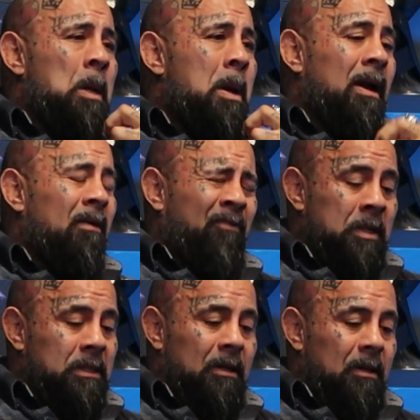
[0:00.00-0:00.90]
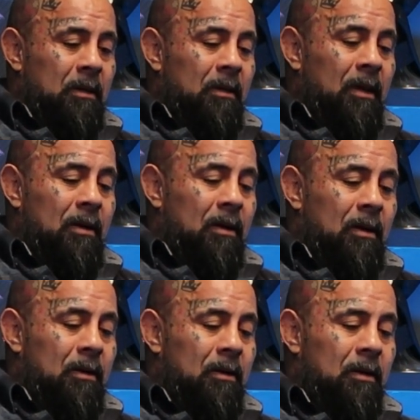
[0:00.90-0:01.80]
I got friends
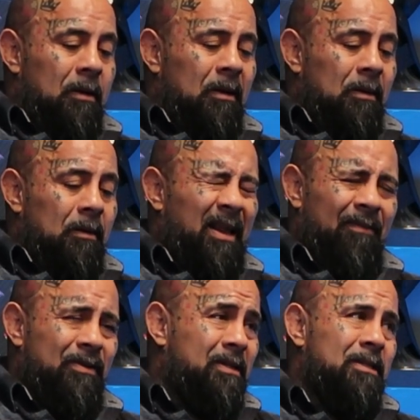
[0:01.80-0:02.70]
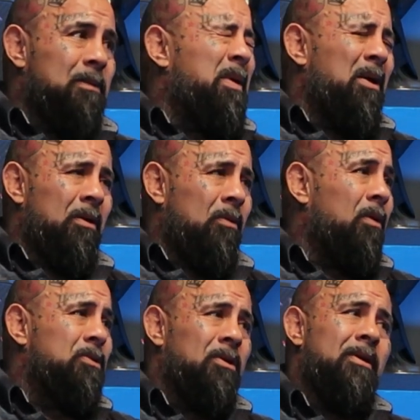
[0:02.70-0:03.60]
that have just disappeared, who
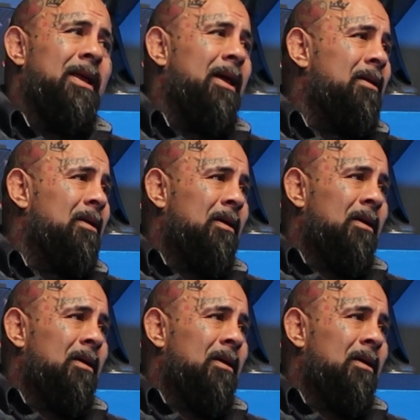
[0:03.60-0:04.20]
I'm sure are dead.